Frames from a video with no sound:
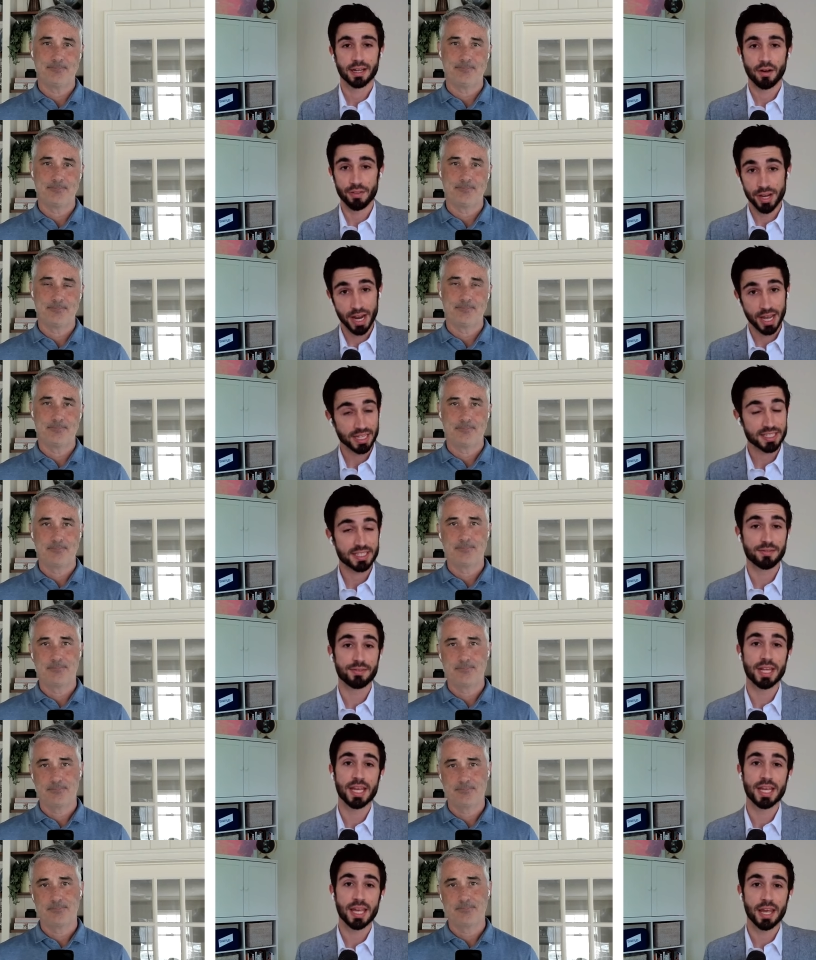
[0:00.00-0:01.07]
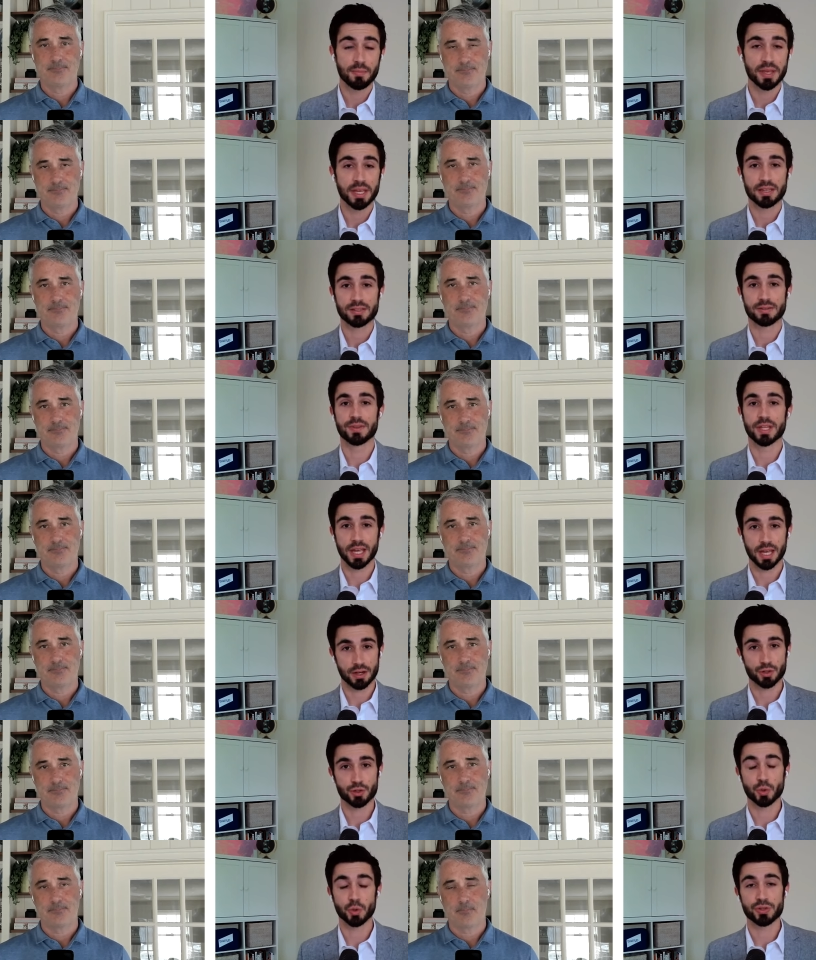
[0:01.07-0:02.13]
Speaker 1: of the negativity and because of the
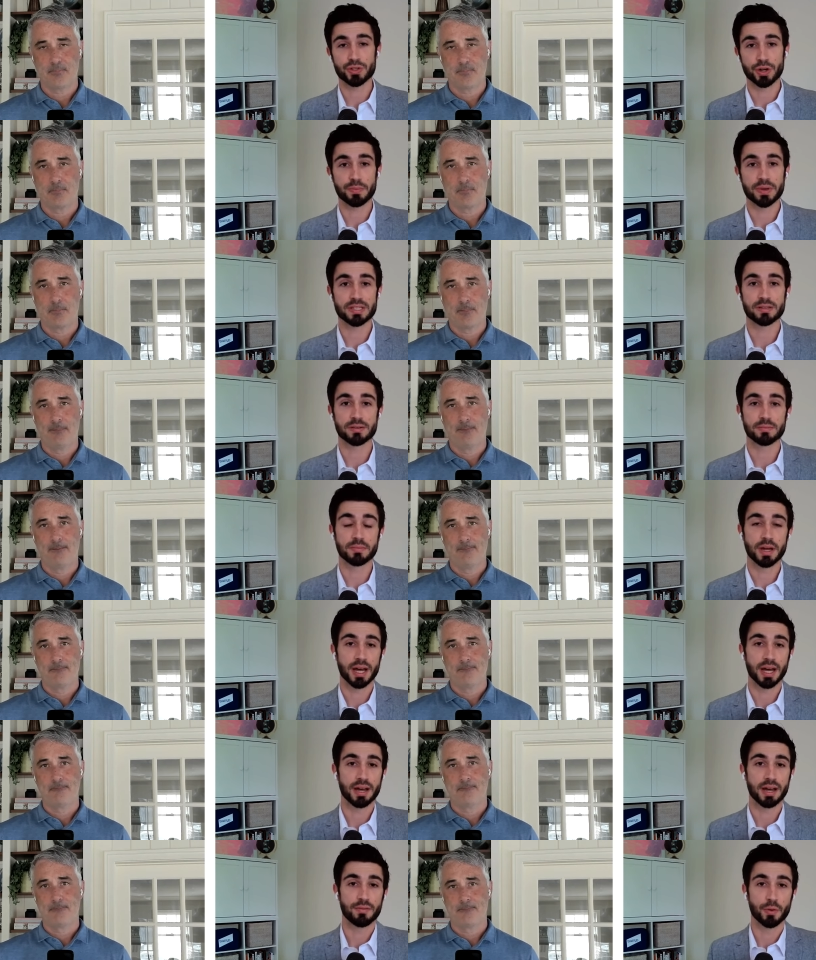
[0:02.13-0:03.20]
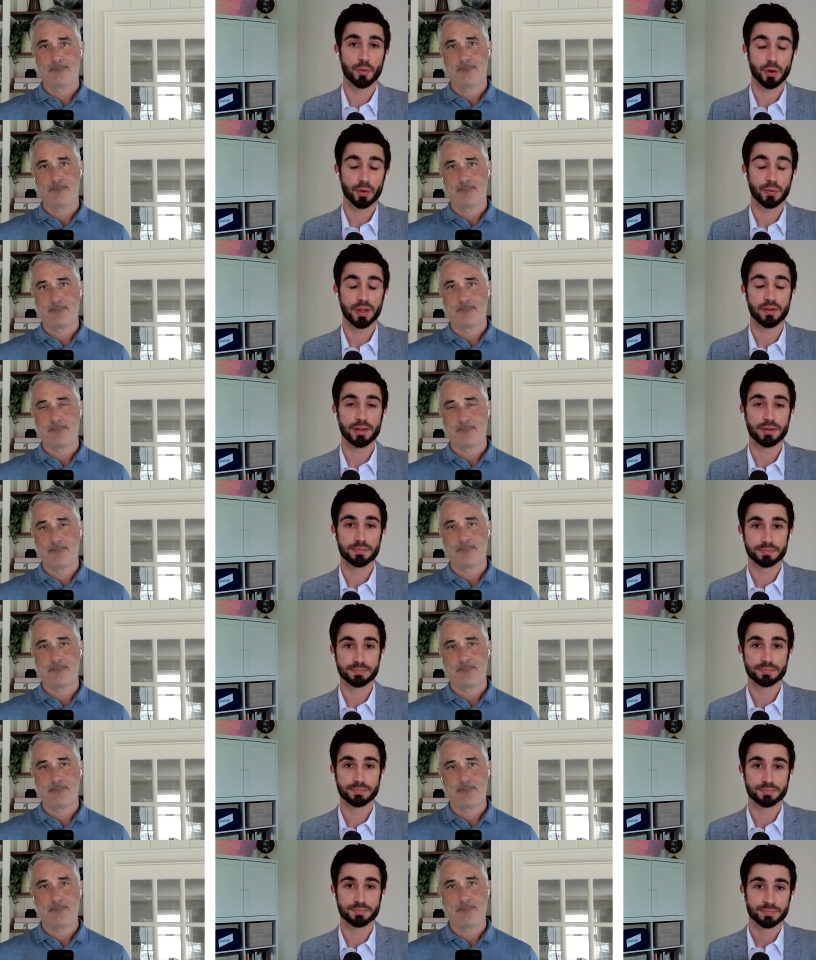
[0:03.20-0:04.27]
kind of short termism uh, of the world we live in.
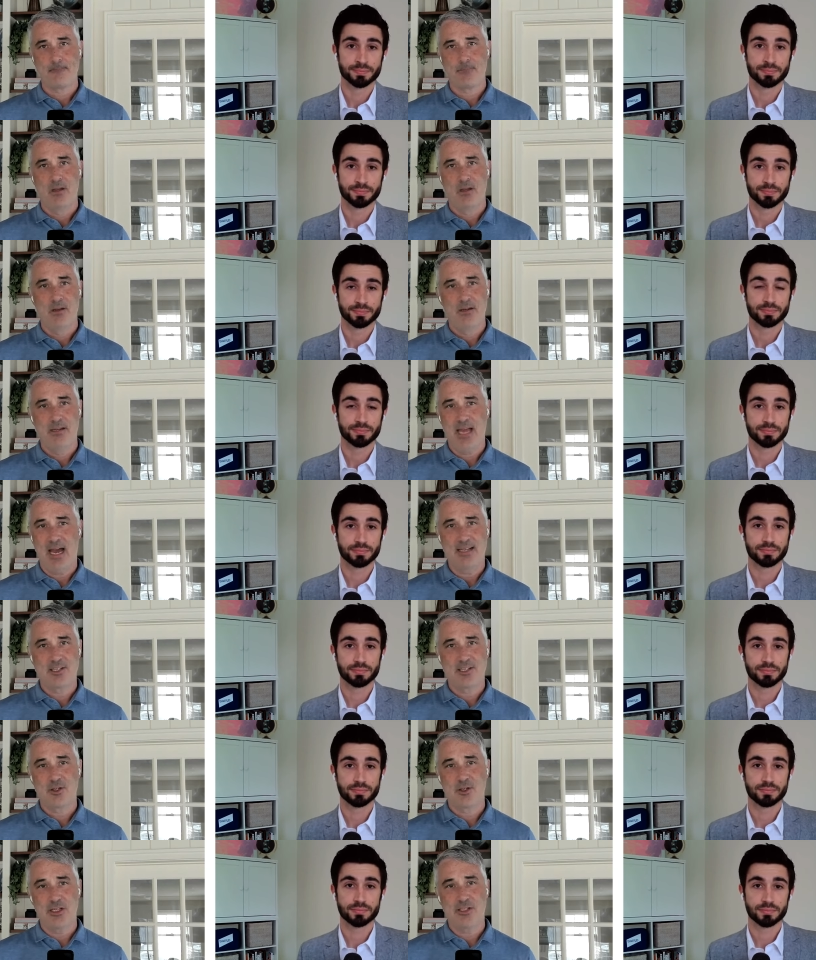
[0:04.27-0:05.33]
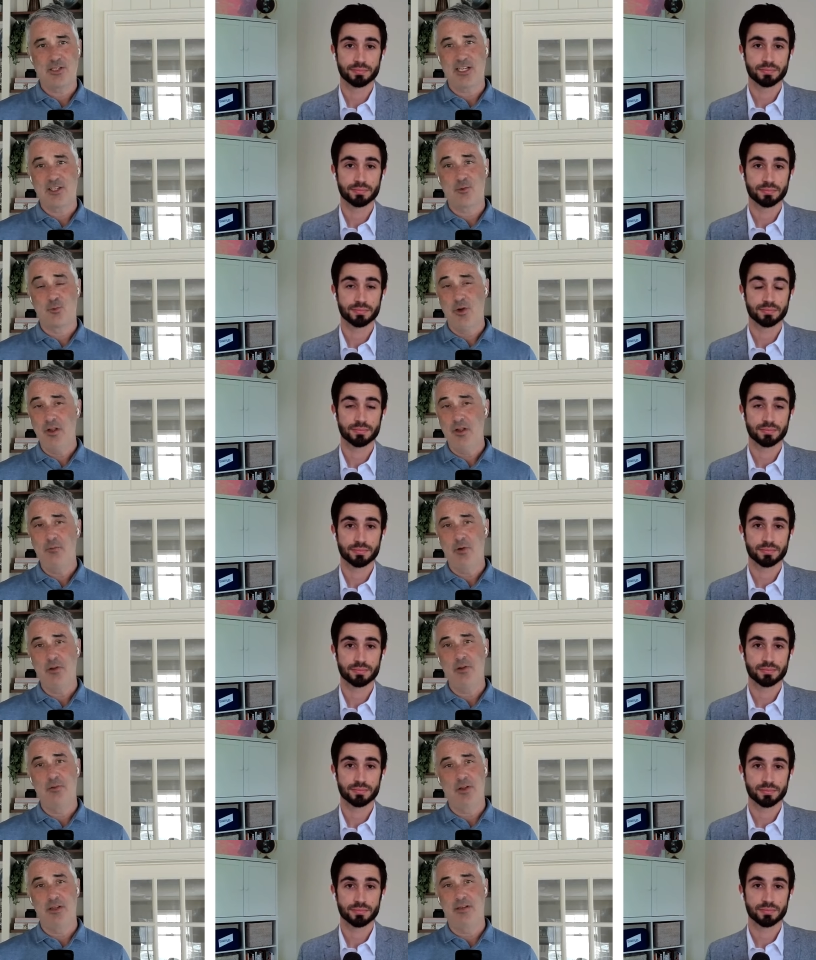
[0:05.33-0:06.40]
Speaker 2: Yeah, it's it's it's really
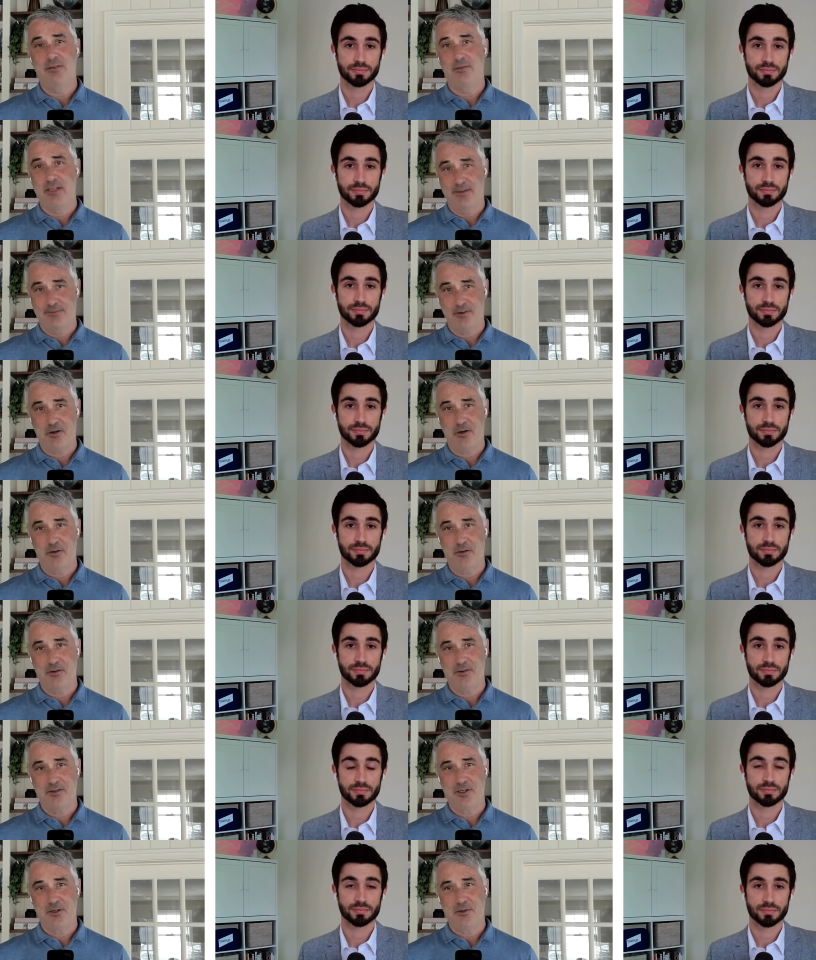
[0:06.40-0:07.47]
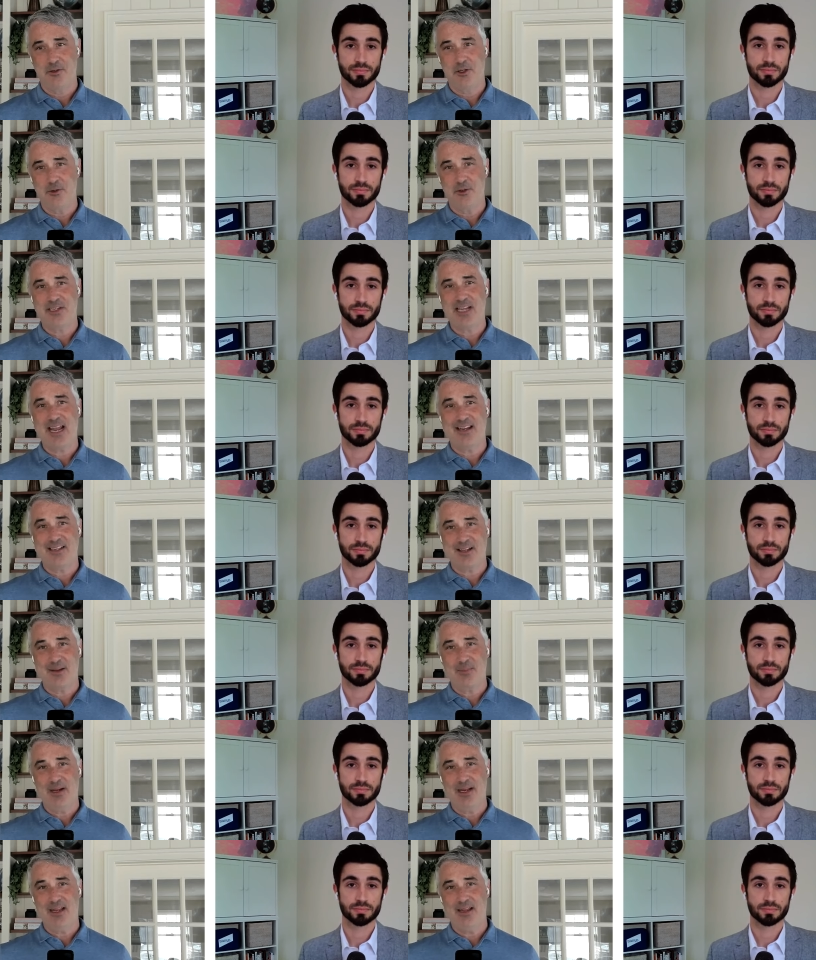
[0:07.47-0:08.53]
really really difficult to to say to
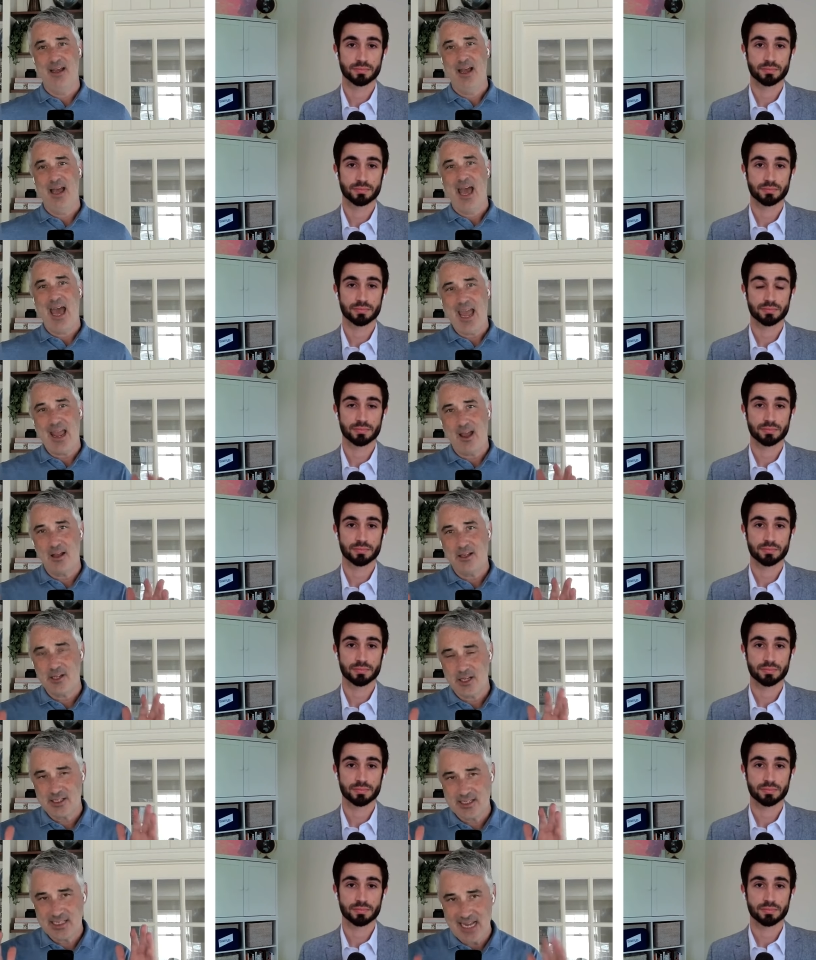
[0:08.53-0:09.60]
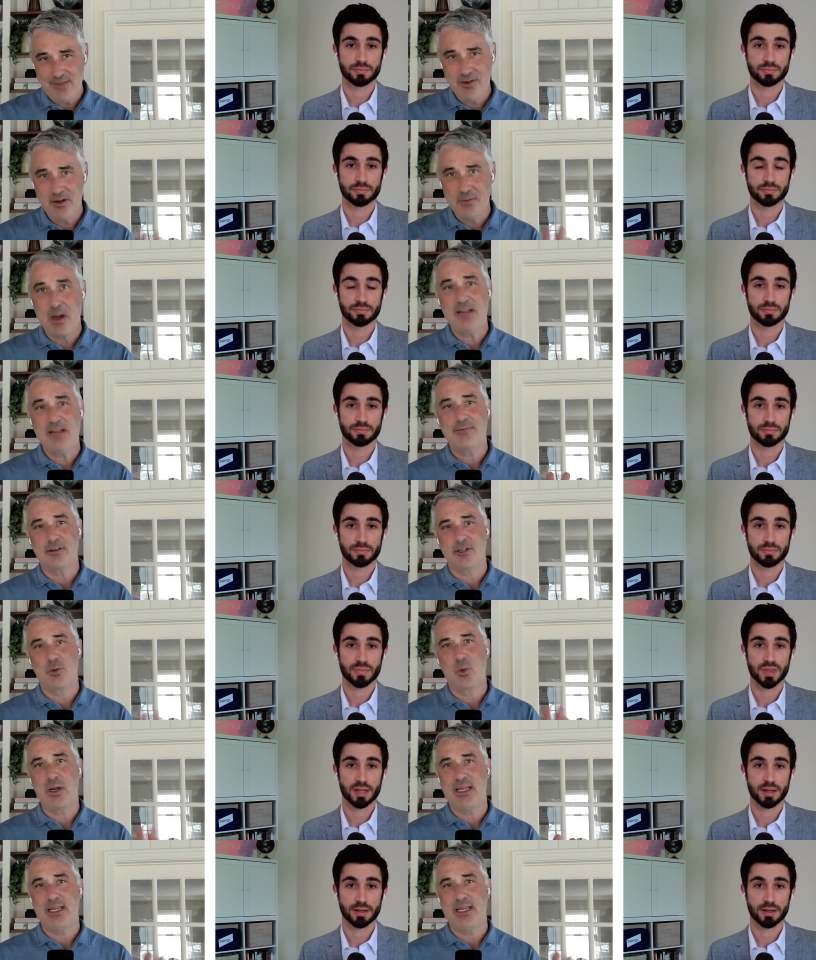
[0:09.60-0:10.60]
somebody, hey, save your money for twenty